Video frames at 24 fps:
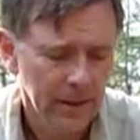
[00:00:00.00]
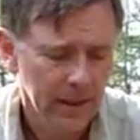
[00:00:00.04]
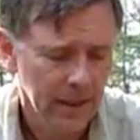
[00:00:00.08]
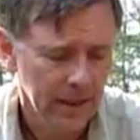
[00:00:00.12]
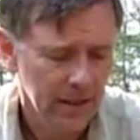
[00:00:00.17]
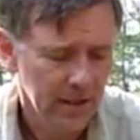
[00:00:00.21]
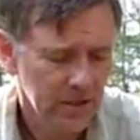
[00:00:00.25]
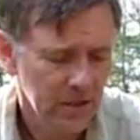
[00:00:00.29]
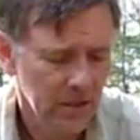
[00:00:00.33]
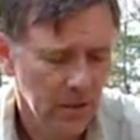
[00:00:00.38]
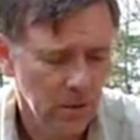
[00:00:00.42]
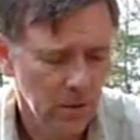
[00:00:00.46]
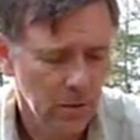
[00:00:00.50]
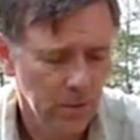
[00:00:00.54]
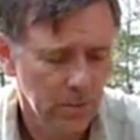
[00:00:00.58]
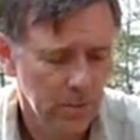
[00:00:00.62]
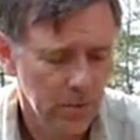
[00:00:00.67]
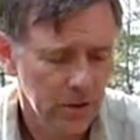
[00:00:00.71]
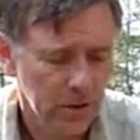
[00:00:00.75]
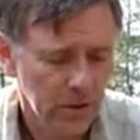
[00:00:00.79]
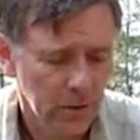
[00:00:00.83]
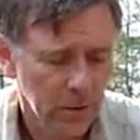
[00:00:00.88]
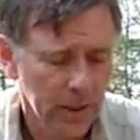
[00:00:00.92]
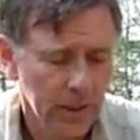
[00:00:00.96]
And so
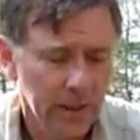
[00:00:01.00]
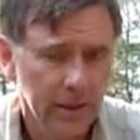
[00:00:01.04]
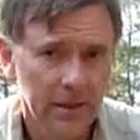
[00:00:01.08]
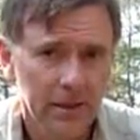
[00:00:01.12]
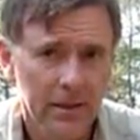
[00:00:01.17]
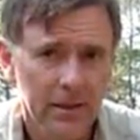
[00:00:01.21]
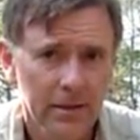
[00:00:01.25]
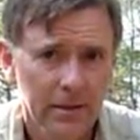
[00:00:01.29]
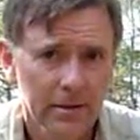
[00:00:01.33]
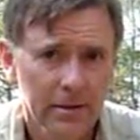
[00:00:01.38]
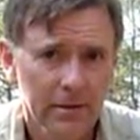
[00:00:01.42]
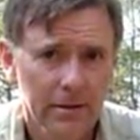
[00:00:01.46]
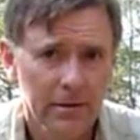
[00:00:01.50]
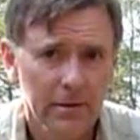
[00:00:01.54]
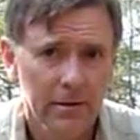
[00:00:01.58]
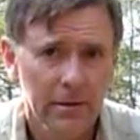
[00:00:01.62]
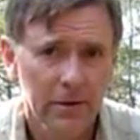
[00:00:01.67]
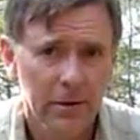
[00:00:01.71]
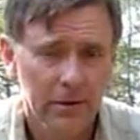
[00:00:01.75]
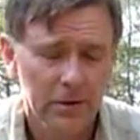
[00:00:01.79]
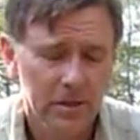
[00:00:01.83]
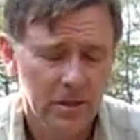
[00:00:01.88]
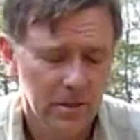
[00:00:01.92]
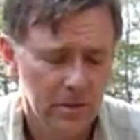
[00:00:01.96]
between
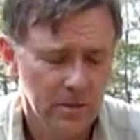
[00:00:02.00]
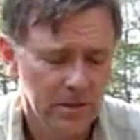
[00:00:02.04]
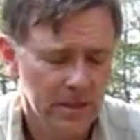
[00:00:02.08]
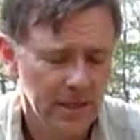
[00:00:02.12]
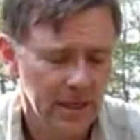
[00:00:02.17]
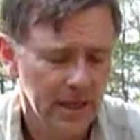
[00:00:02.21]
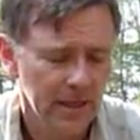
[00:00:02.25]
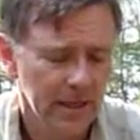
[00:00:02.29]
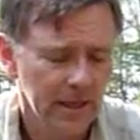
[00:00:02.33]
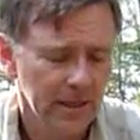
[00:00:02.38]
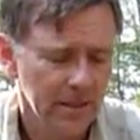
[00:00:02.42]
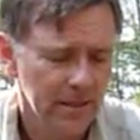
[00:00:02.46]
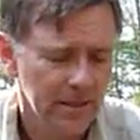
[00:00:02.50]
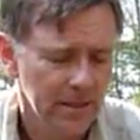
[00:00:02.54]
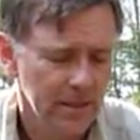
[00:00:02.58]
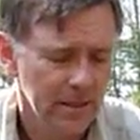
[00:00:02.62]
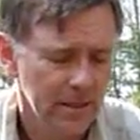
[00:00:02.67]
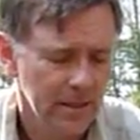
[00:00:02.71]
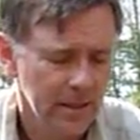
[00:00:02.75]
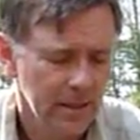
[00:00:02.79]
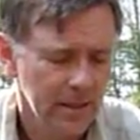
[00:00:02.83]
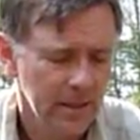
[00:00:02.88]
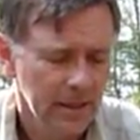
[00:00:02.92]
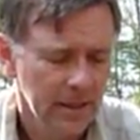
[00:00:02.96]
those 2 settings
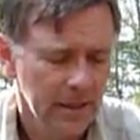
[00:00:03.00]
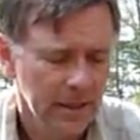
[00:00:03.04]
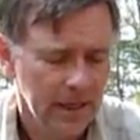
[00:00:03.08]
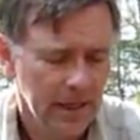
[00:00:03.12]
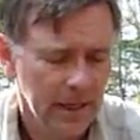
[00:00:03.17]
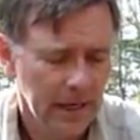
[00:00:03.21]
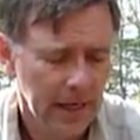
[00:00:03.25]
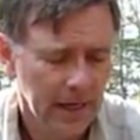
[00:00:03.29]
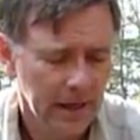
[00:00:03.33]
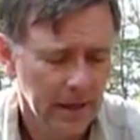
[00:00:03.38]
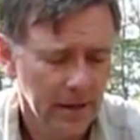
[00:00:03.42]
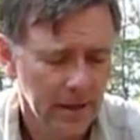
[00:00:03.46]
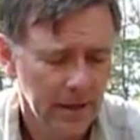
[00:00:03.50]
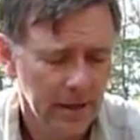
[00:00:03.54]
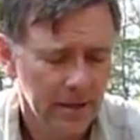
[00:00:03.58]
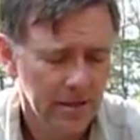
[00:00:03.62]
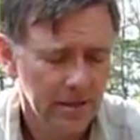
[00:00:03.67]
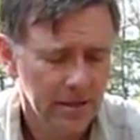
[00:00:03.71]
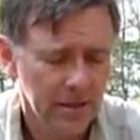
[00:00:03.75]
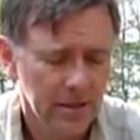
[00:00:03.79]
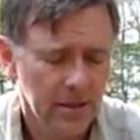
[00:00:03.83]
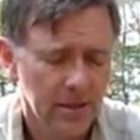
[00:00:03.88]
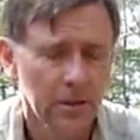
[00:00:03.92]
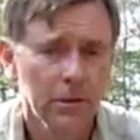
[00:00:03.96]
and
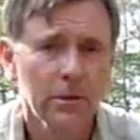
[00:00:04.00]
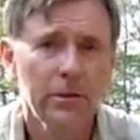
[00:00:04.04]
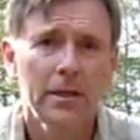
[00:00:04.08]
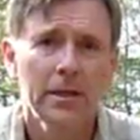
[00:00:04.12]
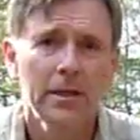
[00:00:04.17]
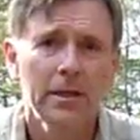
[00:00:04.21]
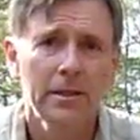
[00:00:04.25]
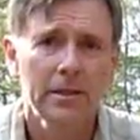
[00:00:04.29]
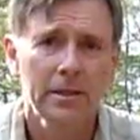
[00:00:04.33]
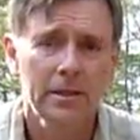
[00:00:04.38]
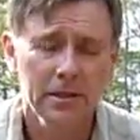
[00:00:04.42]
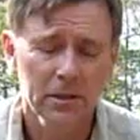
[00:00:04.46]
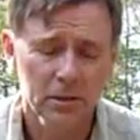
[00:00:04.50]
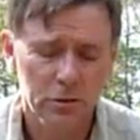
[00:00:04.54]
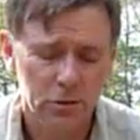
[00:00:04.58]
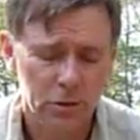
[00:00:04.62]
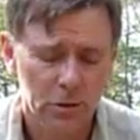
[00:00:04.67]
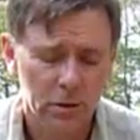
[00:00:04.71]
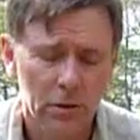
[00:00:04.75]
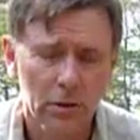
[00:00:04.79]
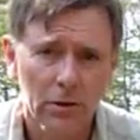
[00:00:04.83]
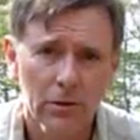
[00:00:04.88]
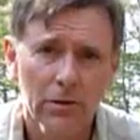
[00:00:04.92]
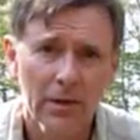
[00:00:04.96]
this, you can
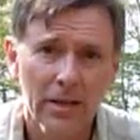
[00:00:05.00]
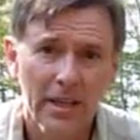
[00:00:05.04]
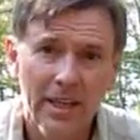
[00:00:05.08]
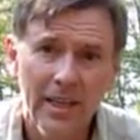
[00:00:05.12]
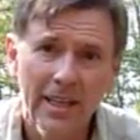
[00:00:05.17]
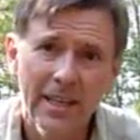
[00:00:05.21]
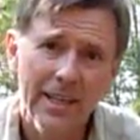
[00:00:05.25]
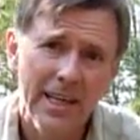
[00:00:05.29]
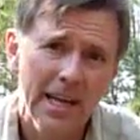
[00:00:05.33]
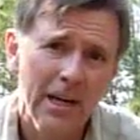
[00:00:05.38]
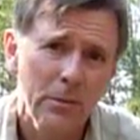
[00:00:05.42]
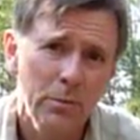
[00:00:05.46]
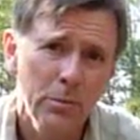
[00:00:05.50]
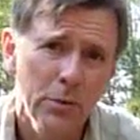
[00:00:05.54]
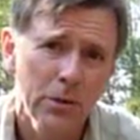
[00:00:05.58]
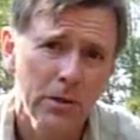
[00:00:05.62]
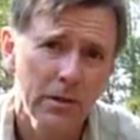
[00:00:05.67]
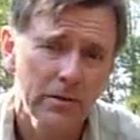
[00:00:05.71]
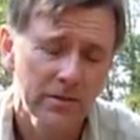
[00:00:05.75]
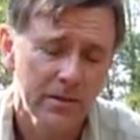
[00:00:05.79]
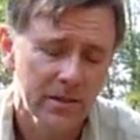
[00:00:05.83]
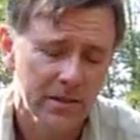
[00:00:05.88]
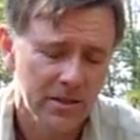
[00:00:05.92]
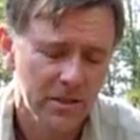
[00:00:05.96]
control the heat output
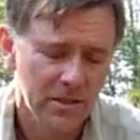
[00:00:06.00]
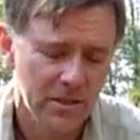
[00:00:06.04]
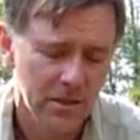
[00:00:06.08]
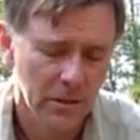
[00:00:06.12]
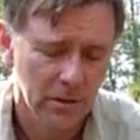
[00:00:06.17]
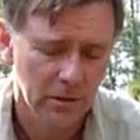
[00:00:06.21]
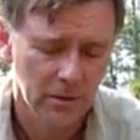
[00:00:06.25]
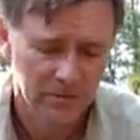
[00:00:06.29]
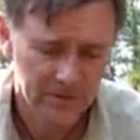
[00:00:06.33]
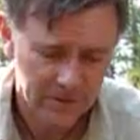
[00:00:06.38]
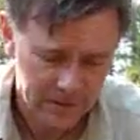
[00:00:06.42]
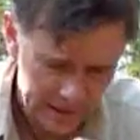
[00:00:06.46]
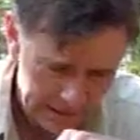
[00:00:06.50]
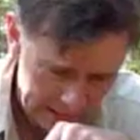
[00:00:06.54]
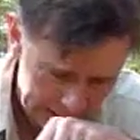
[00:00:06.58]
of this stove.